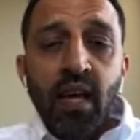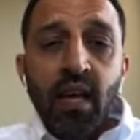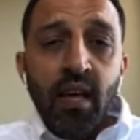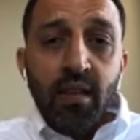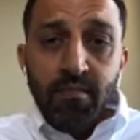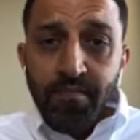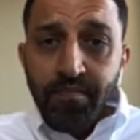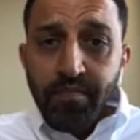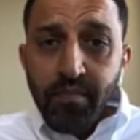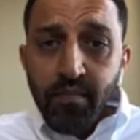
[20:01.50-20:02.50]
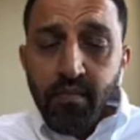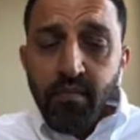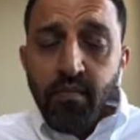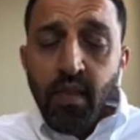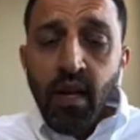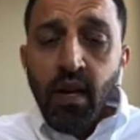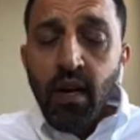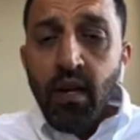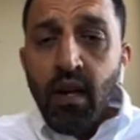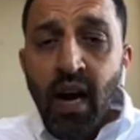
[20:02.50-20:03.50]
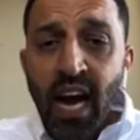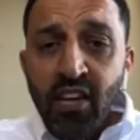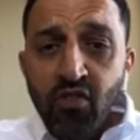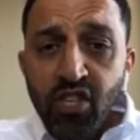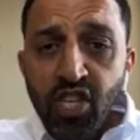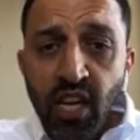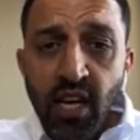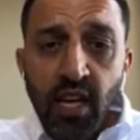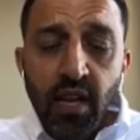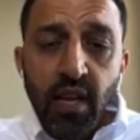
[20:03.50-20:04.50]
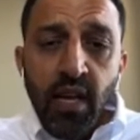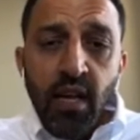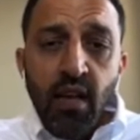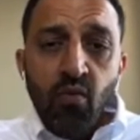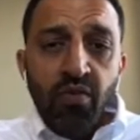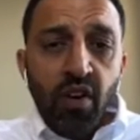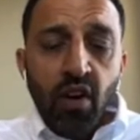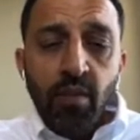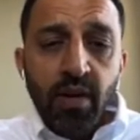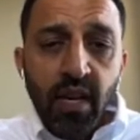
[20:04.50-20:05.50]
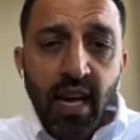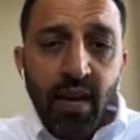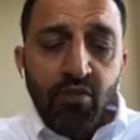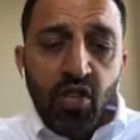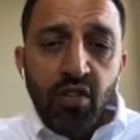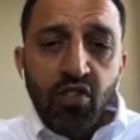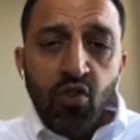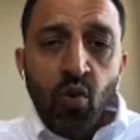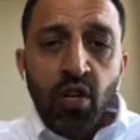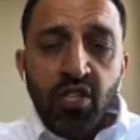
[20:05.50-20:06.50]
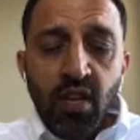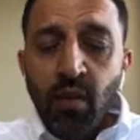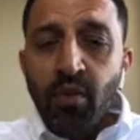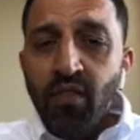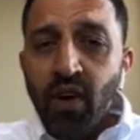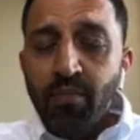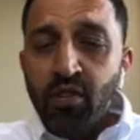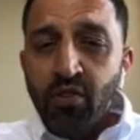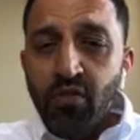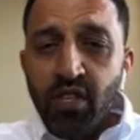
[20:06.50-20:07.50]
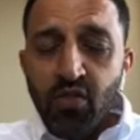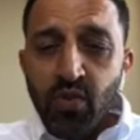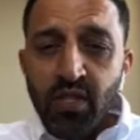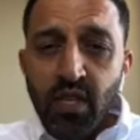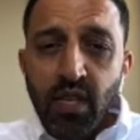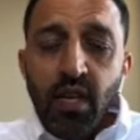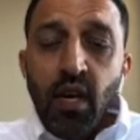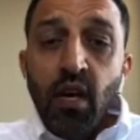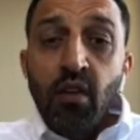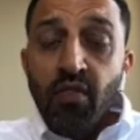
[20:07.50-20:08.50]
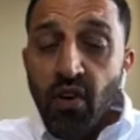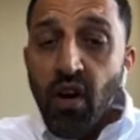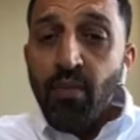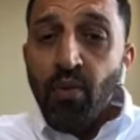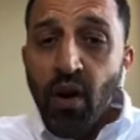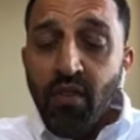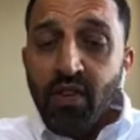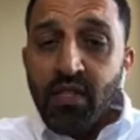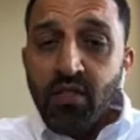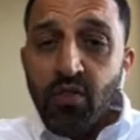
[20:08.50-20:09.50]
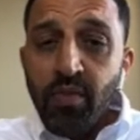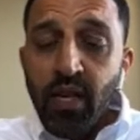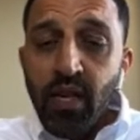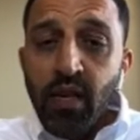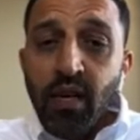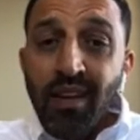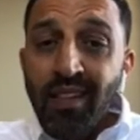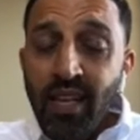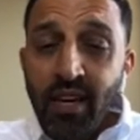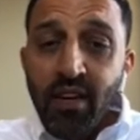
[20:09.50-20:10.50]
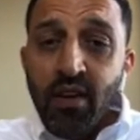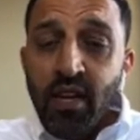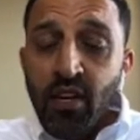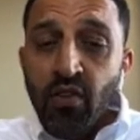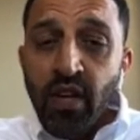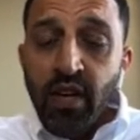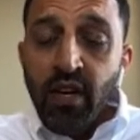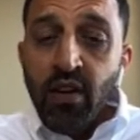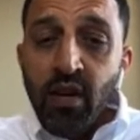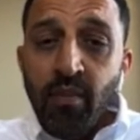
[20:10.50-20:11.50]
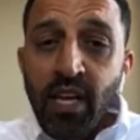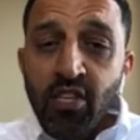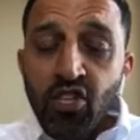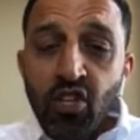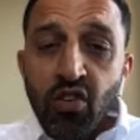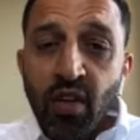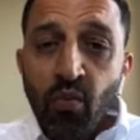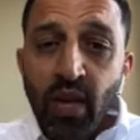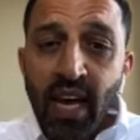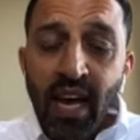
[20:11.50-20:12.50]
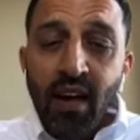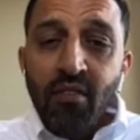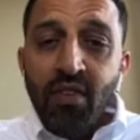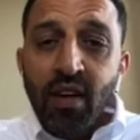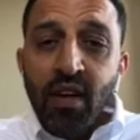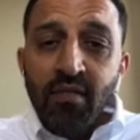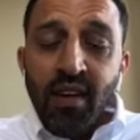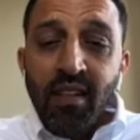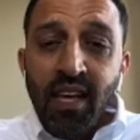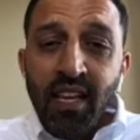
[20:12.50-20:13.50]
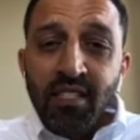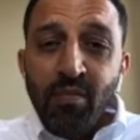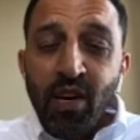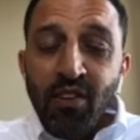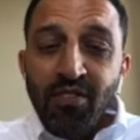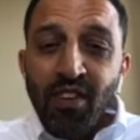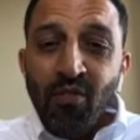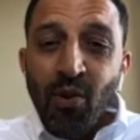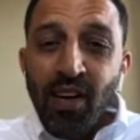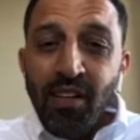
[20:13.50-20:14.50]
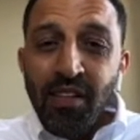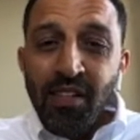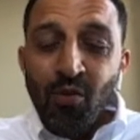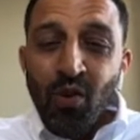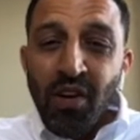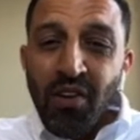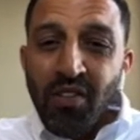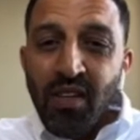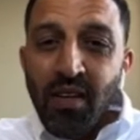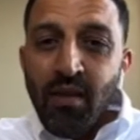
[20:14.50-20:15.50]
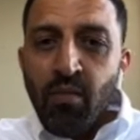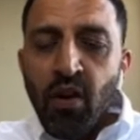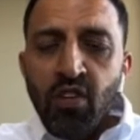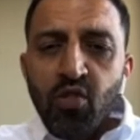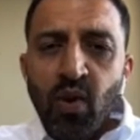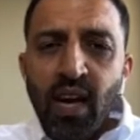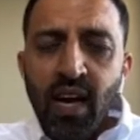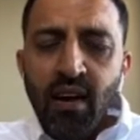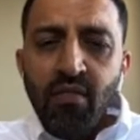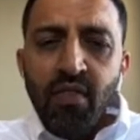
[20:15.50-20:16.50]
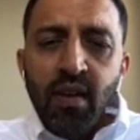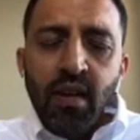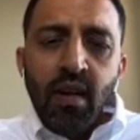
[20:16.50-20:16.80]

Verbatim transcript: in hydrogen, and with the carbon capture and storage, the number of opportunities we see for our province to be cleaner and greener, and making sure that we have the cleanest barrels of oil in the world, but also have